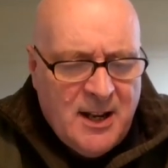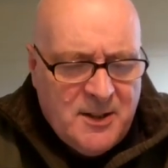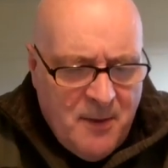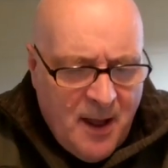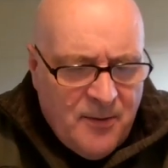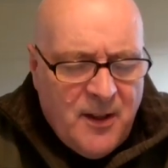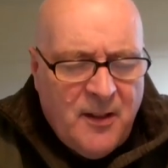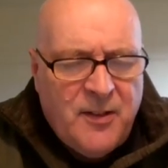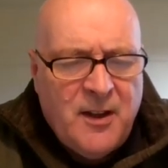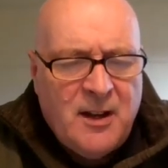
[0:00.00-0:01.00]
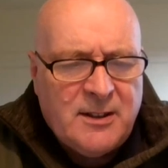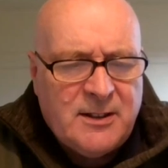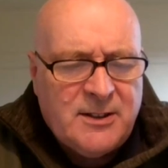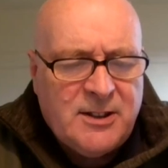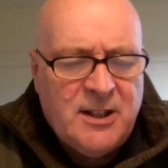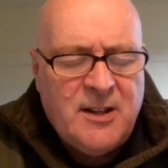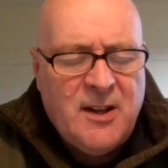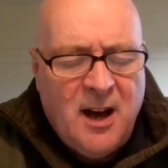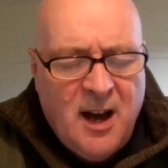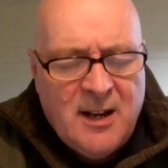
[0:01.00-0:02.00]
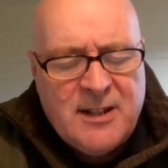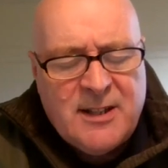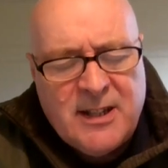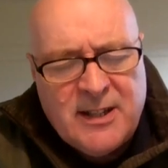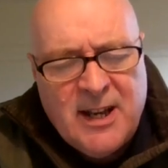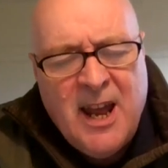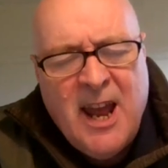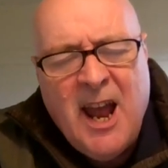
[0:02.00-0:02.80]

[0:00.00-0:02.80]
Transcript: has meant that certainly the Highlands is